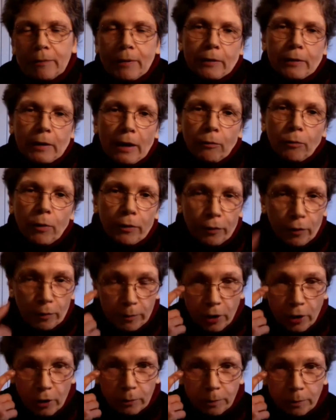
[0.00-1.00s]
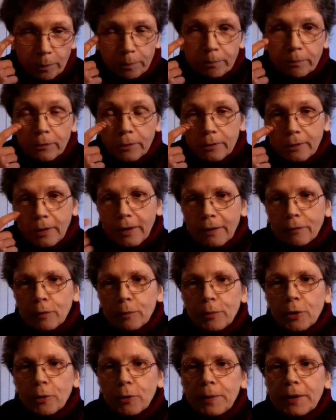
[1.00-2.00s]
But I was I have a
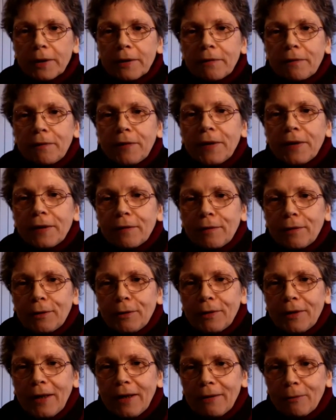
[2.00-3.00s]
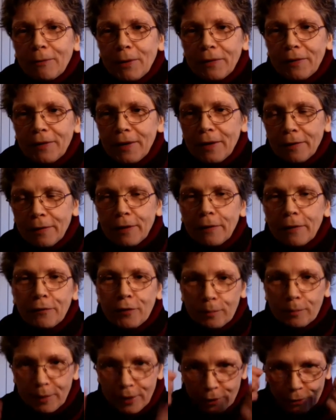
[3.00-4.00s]
myopic thing, so it was easy
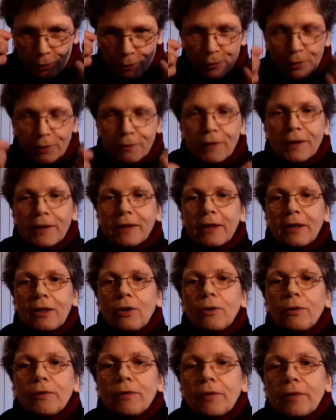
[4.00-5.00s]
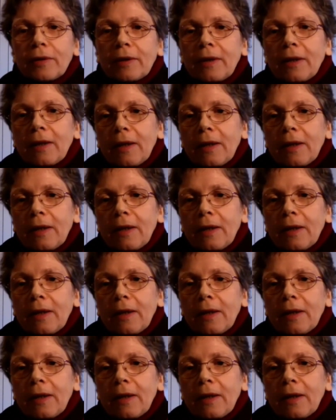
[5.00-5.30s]
for me to look very close.